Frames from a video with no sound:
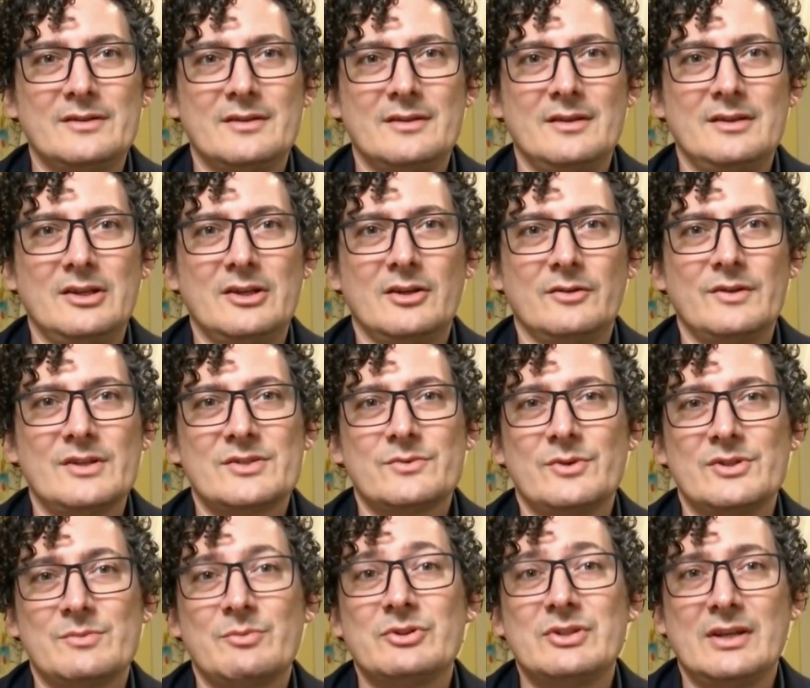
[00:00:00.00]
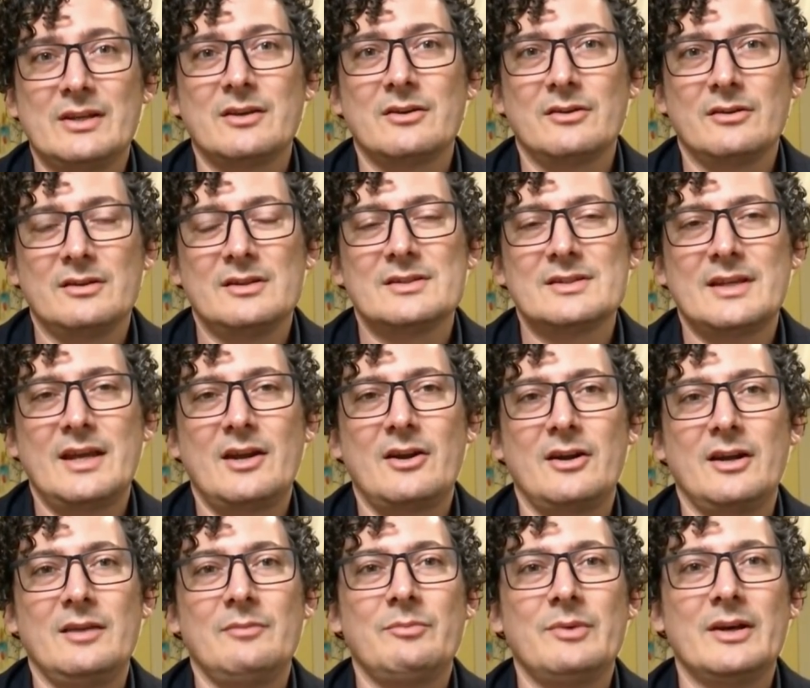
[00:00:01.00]
It, you know, this one's particularly
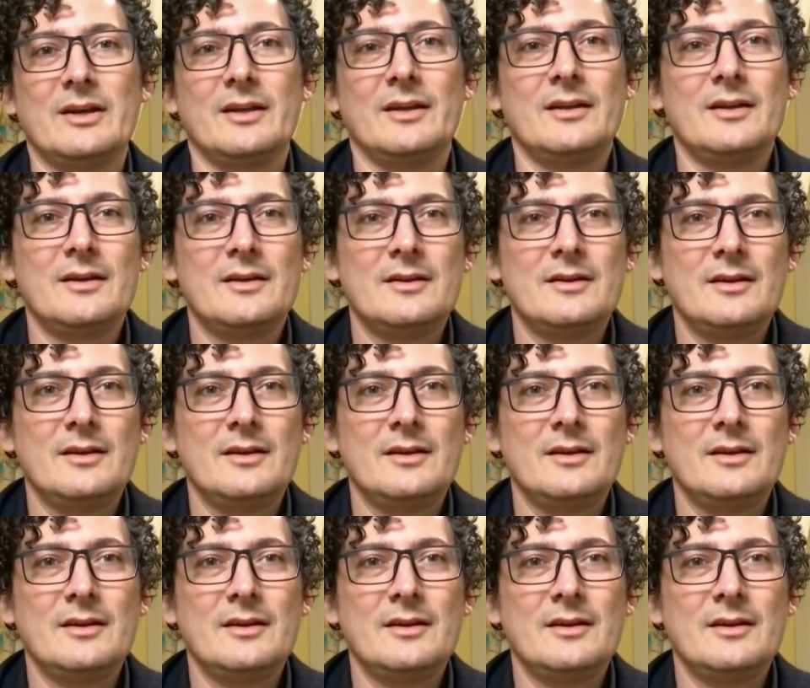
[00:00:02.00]
scary, but